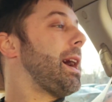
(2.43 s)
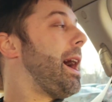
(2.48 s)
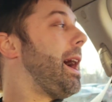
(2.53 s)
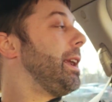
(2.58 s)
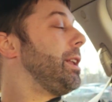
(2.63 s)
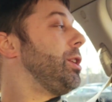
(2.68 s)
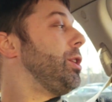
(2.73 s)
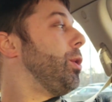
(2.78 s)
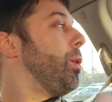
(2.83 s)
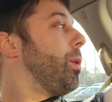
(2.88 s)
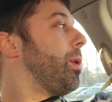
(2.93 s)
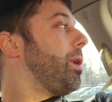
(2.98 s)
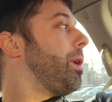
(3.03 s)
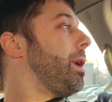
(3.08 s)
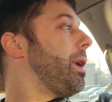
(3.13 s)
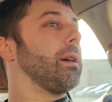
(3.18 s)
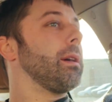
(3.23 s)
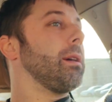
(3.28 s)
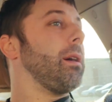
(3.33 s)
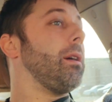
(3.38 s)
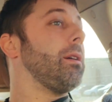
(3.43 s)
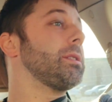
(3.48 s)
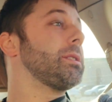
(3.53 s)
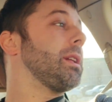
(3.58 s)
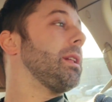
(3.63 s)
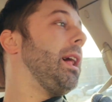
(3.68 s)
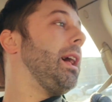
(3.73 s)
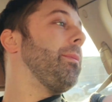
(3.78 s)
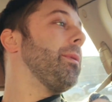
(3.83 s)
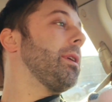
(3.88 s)
on your car's
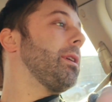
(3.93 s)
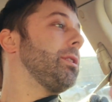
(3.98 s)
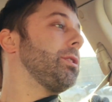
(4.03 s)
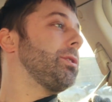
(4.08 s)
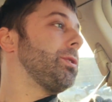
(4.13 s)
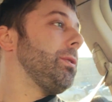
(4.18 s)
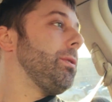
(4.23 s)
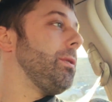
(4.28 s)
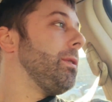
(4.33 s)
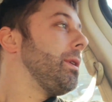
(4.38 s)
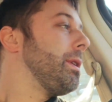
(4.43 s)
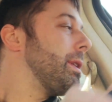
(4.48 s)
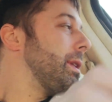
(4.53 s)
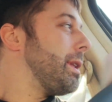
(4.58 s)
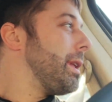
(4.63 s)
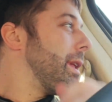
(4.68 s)
climate control